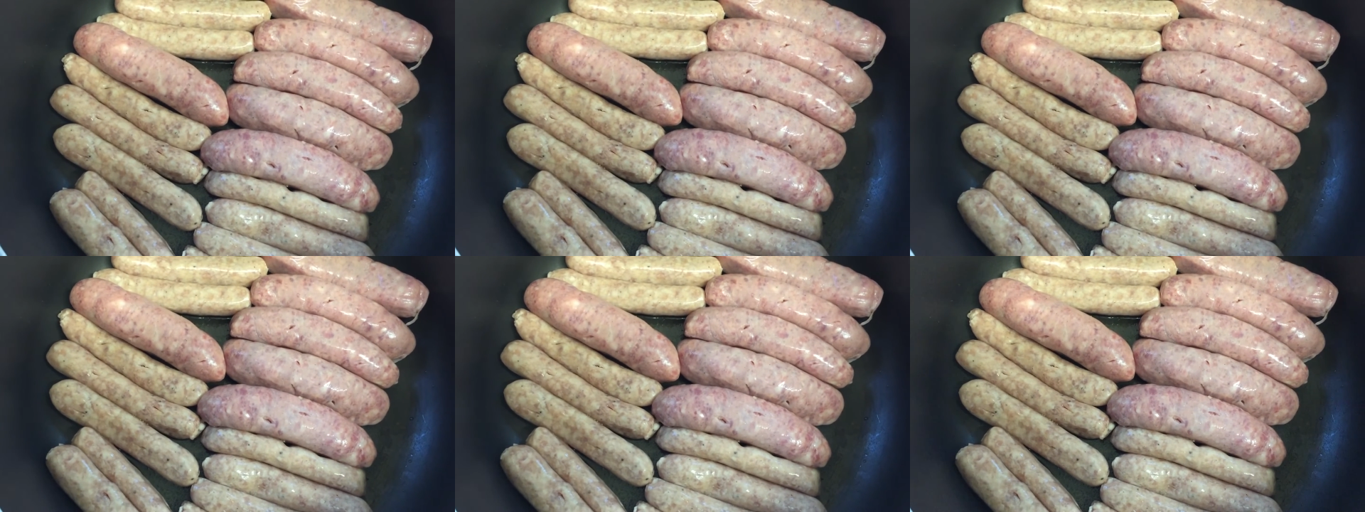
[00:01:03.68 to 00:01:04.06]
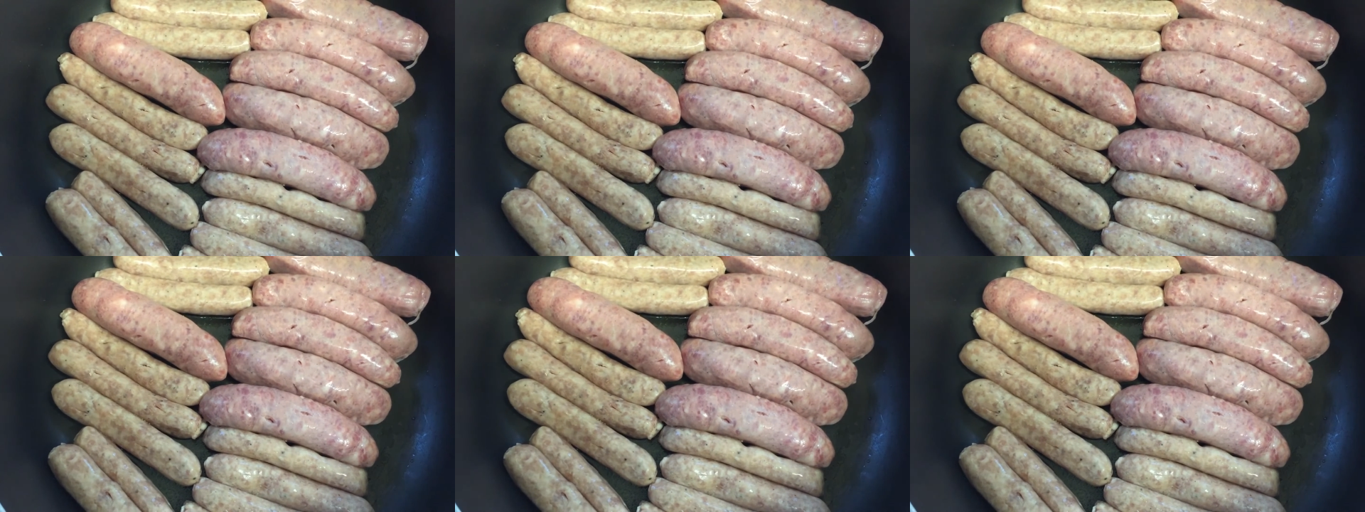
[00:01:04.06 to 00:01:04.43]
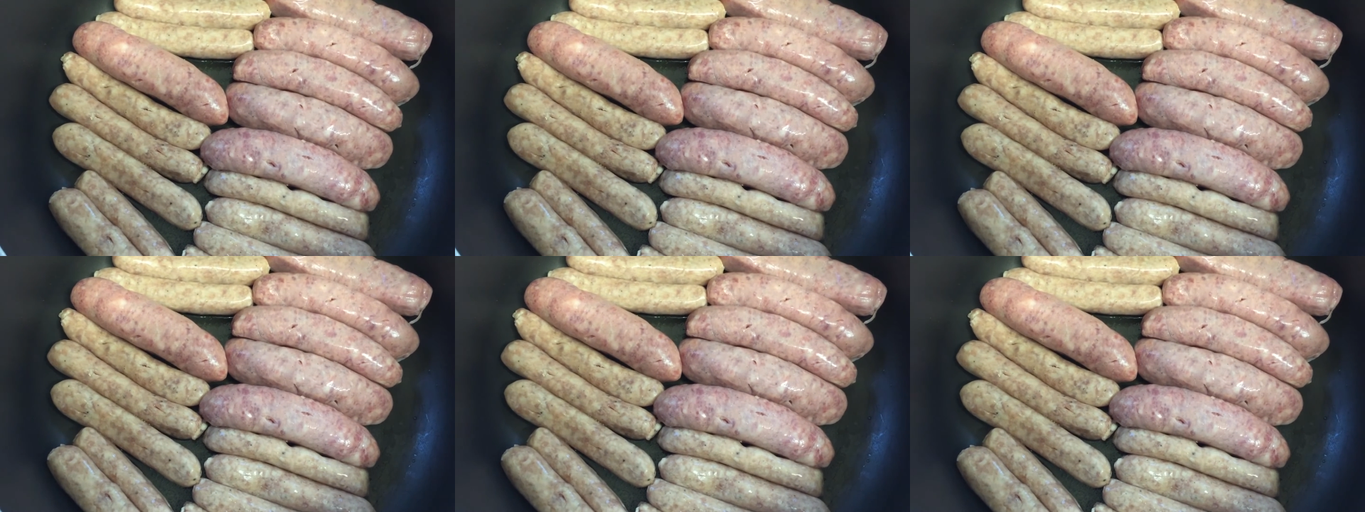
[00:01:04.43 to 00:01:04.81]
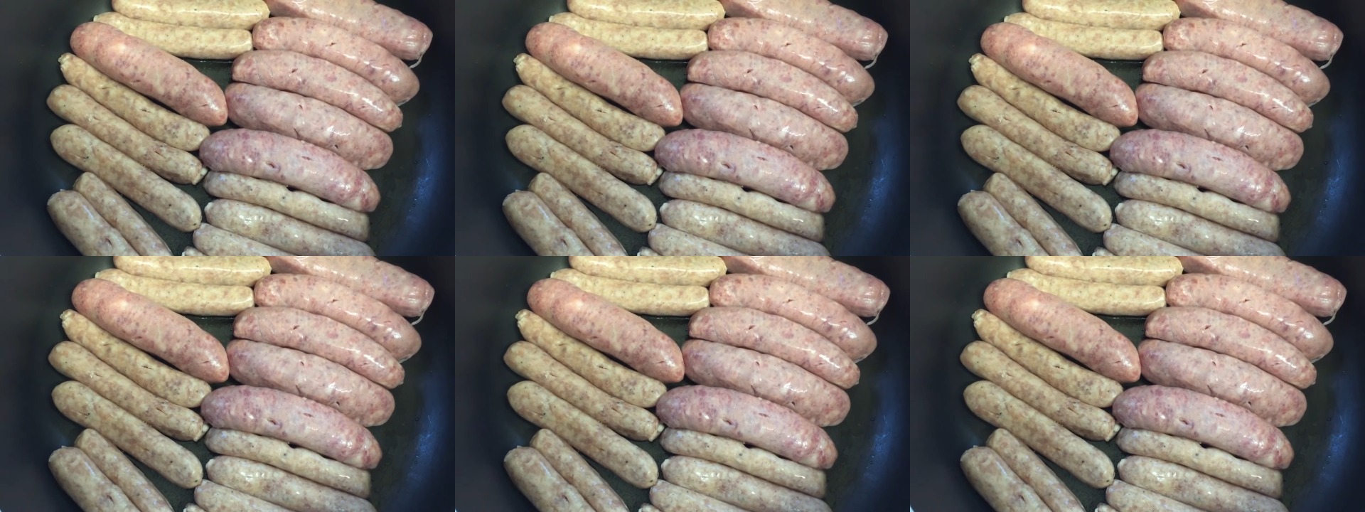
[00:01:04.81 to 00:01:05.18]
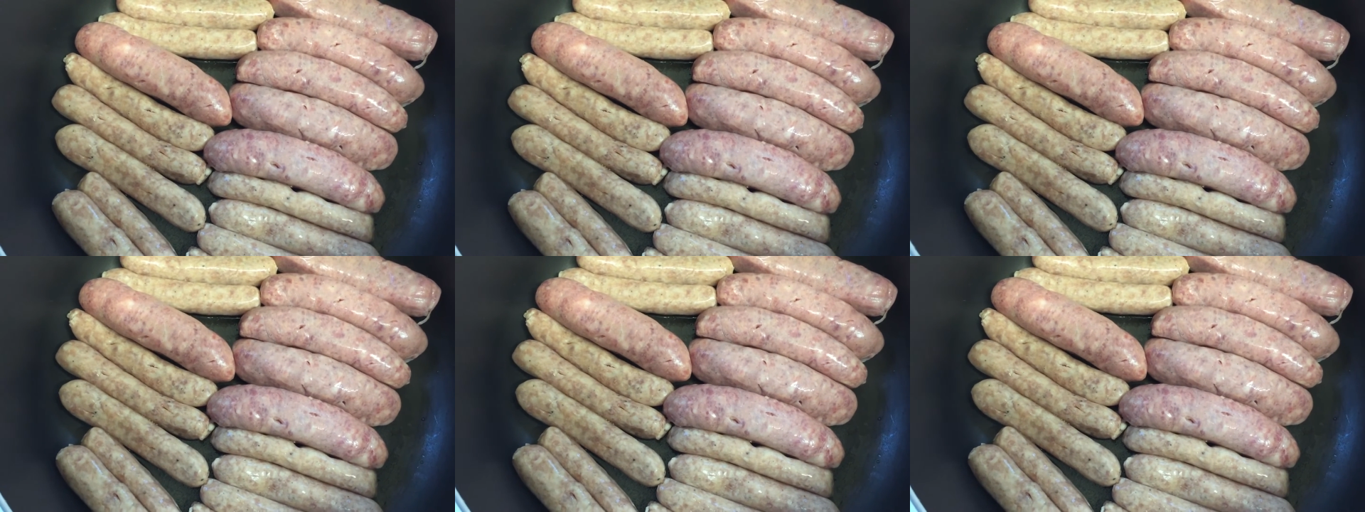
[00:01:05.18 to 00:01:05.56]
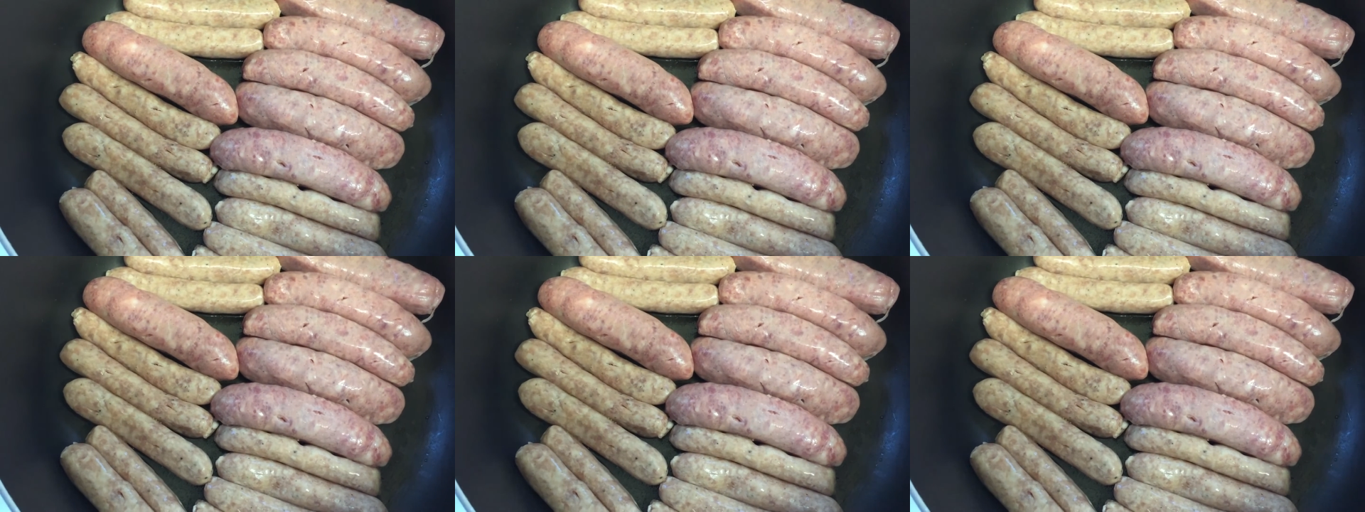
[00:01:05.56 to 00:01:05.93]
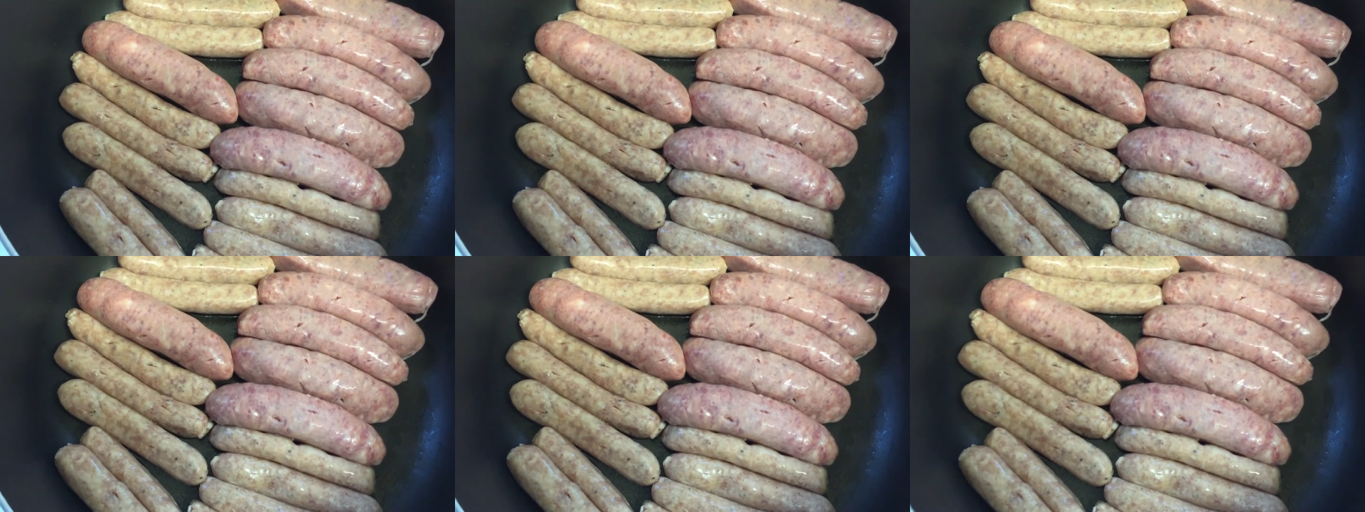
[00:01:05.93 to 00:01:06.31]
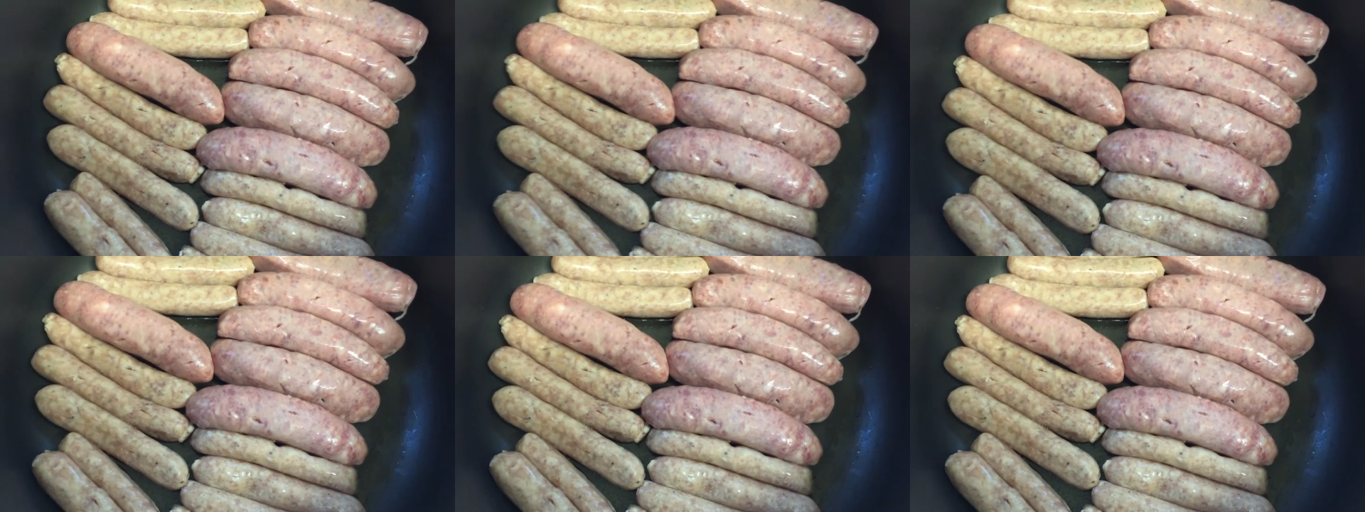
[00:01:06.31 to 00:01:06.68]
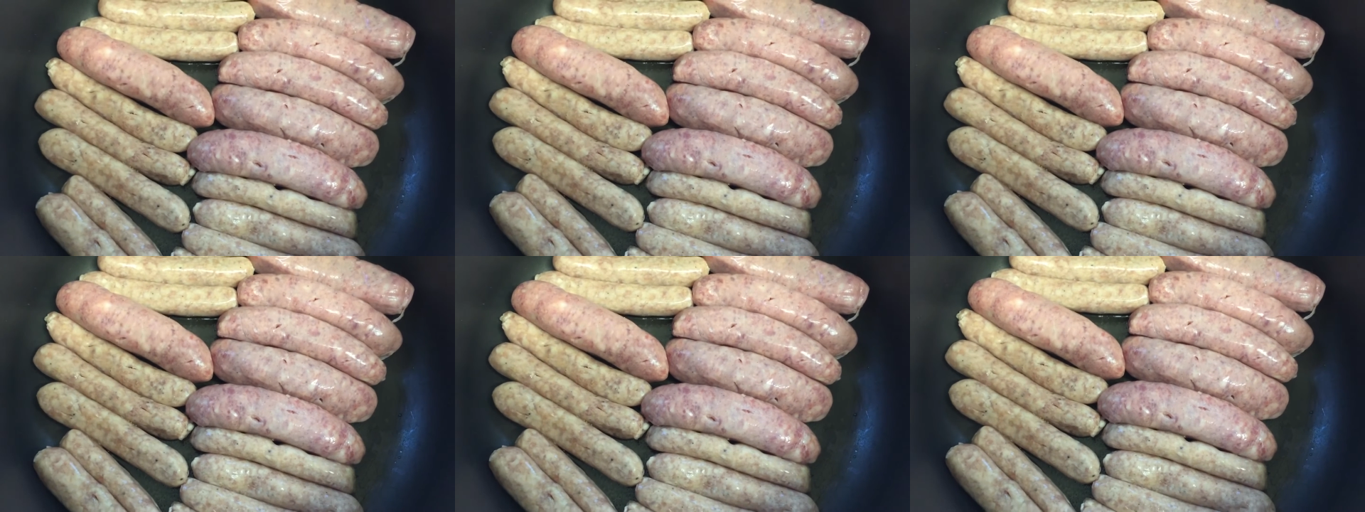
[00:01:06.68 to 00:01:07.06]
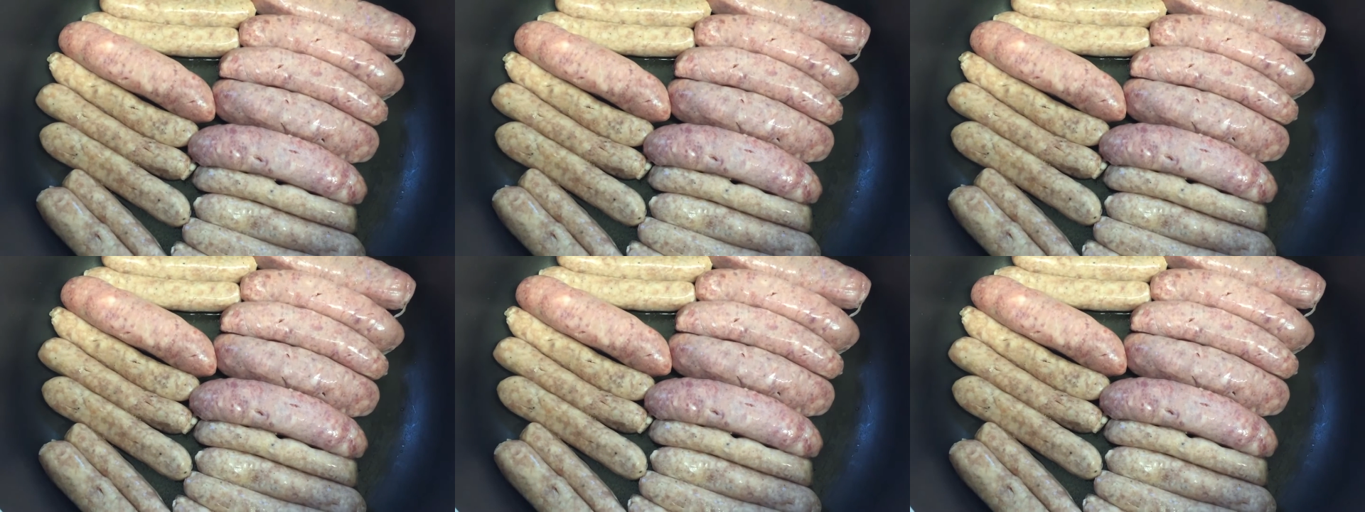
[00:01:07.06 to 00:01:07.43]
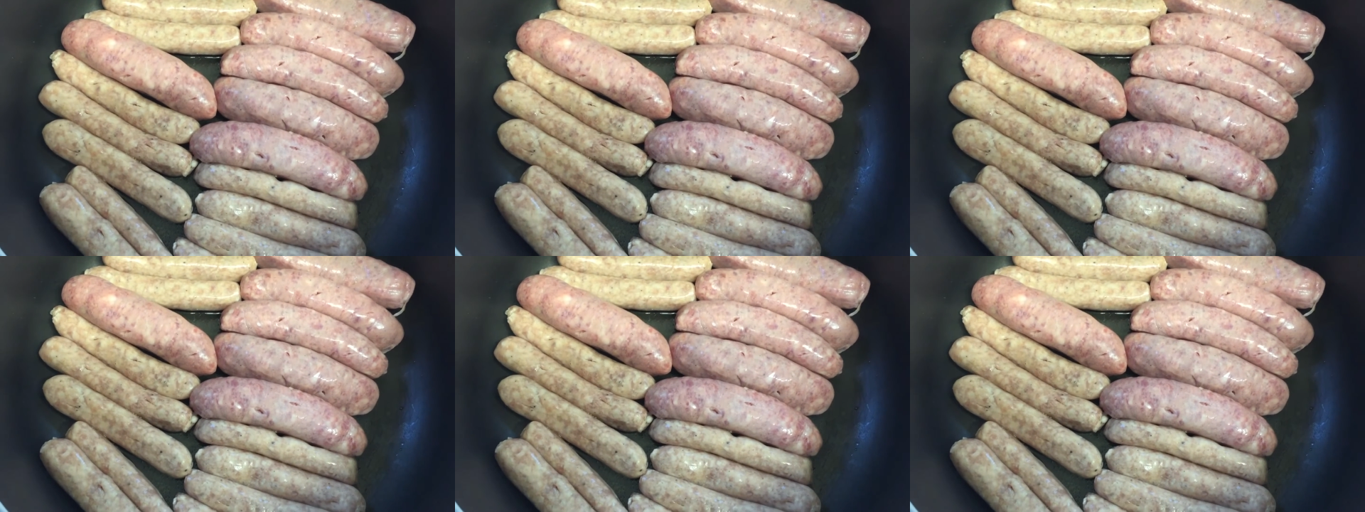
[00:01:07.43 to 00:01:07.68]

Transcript: No face is visible, so there are no lips to read.